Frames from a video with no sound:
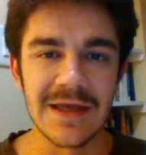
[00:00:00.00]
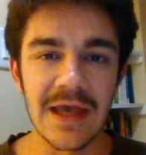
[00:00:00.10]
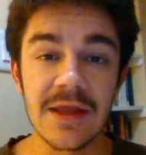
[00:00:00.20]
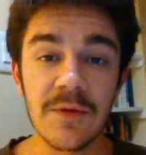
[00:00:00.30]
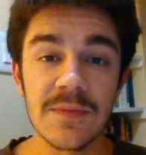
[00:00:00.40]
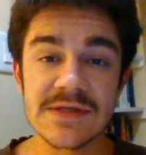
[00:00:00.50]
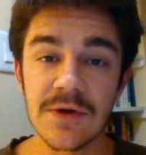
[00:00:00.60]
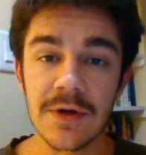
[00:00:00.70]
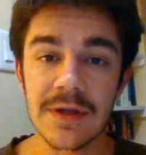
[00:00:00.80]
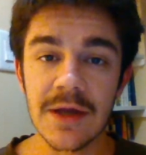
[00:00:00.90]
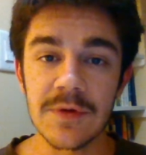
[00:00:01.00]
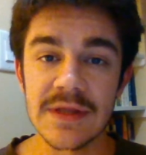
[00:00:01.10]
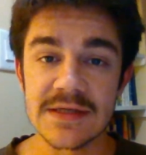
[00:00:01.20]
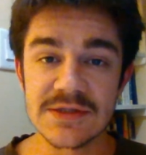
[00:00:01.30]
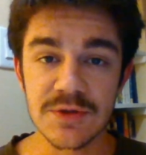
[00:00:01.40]
And I'll be starting out with
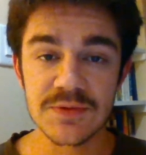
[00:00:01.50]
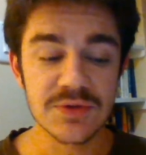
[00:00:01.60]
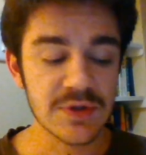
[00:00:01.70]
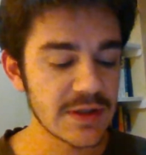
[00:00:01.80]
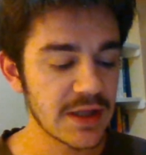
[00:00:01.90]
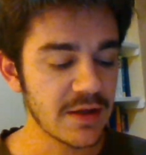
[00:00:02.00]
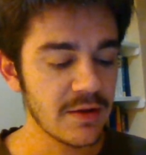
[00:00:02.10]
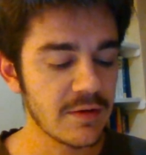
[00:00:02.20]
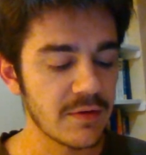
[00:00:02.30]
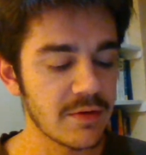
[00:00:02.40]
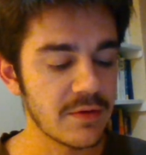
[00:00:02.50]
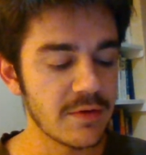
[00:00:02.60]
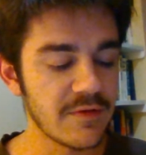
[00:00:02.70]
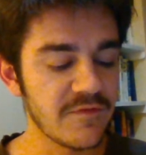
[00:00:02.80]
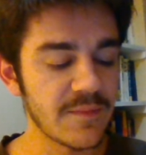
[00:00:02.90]
a scripture reading
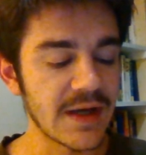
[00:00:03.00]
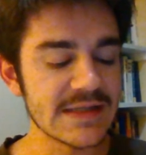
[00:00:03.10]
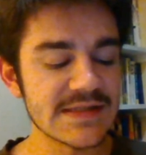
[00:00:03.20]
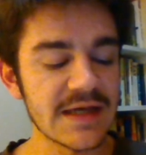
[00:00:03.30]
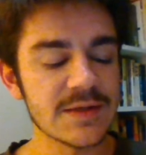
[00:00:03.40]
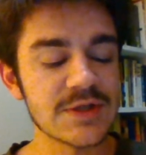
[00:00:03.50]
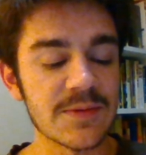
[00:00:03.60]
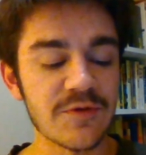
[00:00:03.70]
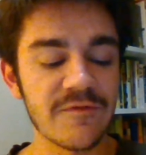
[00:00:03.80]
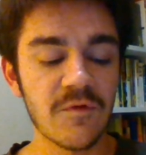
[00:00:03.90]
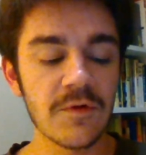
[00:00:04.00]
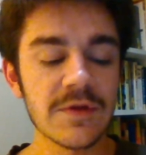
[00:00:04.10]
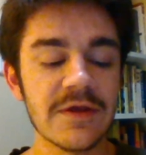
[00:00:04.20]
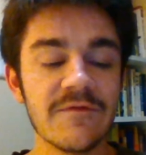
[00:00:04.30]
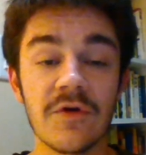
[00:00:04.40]
from Isaiah chapter
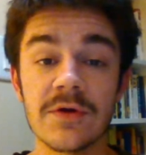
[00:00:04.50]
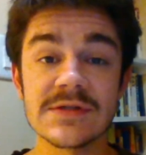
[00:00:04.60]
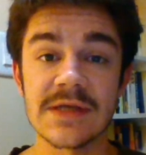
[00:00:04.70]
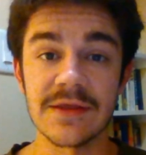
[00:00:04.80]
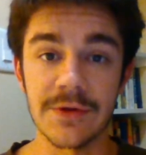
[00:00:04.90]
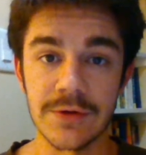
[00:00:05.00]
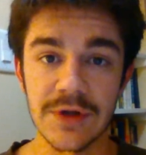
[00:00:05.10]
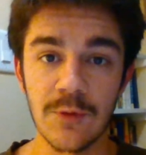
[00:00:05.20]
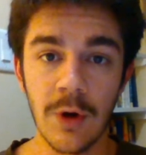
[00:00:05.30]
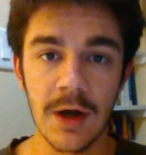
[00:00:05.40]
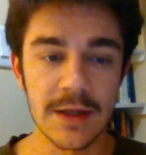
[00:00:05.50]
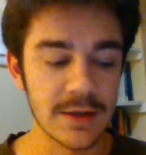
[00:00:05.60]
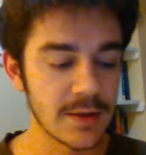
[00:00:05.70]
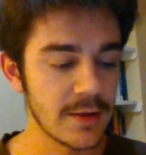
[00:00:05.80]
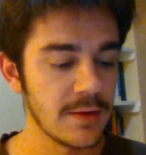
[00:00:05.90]
40, verse 31.
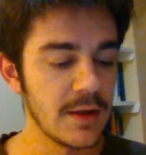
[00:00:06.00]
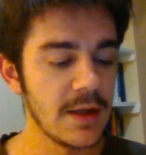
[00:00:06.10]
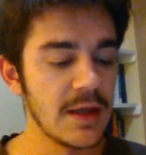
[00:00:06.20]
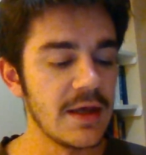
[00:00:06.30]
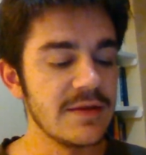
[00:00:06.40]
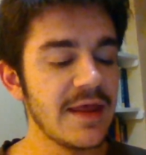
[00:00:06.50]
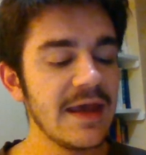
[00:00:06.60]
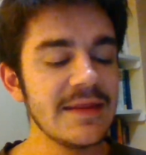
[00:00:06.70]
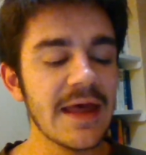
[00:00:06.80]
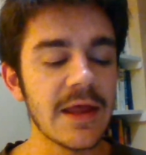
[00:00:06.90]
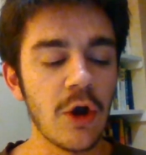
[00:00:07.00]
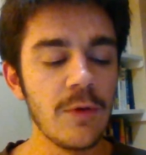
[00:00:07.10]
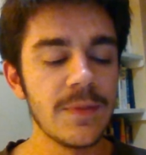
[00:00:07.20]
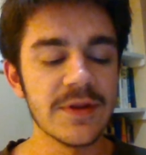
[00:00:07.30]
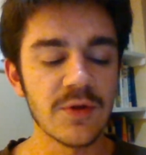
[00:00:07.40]
They that
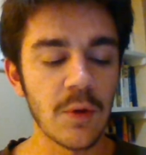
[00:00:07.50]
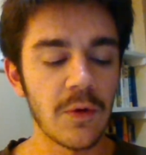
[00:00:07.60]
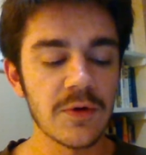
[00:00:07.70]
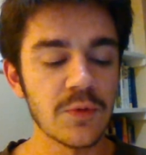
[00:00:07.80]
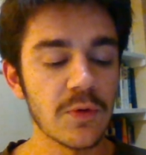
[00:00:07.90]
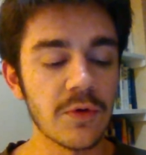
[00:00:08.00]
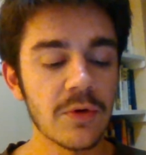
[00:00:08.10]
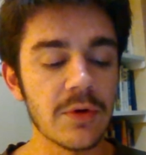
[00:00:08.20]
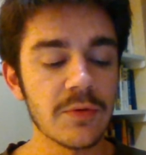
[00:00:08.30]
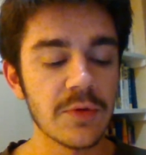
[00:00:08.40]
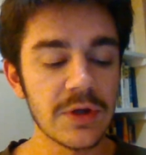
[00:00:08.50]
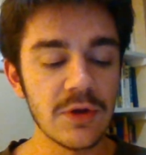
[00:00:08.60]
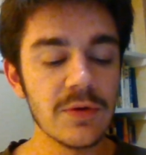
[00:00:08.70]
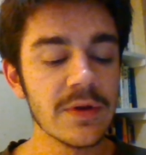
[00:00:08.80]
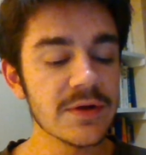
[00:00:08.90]
hope in the Lord will
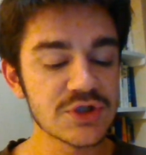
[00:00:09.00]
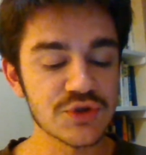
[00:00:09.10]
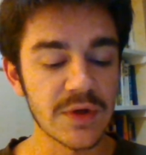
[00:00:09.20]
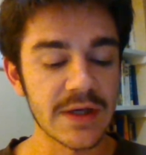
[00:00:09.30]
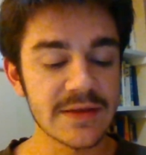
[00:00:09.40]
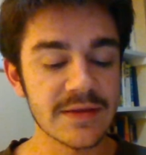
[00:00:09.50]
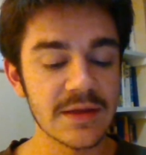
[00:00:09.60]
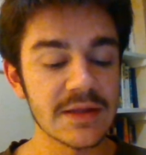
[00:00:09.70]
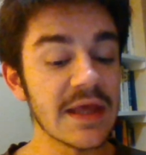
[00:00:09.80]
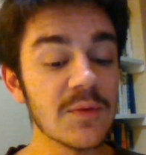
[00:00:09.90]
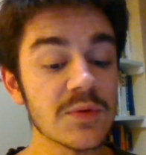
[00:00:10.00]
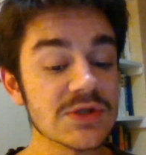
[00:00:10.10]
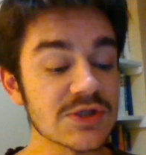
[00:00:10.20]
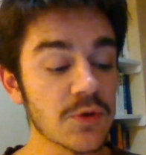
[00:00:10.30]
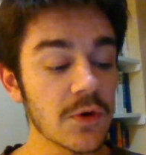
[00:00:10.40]
renew their strength. They will
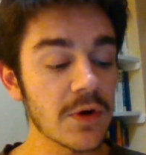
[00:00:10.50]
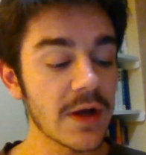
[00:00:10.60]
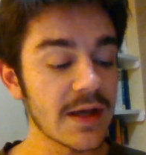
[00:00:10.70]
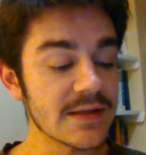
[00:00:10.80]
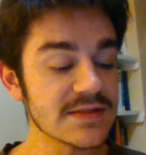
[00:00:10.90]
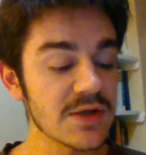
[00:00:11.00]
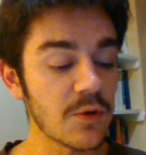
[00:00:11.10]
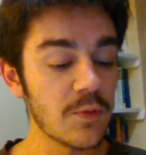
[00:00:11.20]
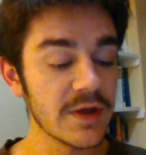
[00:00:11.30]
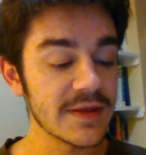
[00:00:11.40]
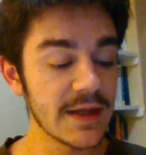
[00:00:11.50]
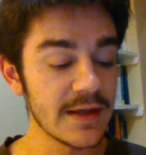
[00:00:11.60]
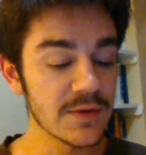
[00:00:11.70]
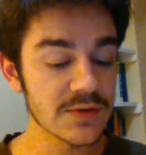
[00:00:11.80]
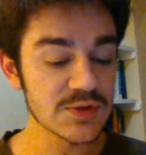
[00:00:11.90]
soar as with
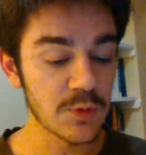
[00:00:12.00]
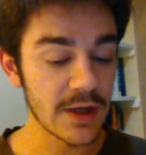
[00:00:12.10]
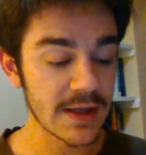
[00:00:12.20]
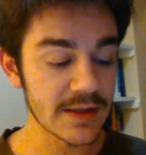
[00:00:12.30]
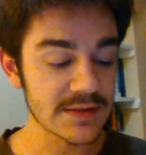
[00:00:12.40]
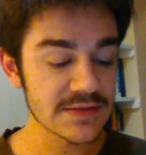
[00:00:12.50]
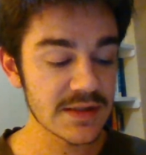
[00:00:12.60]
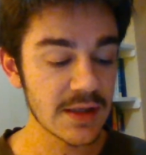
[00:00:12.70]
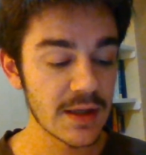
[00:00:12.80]
eagle's wings.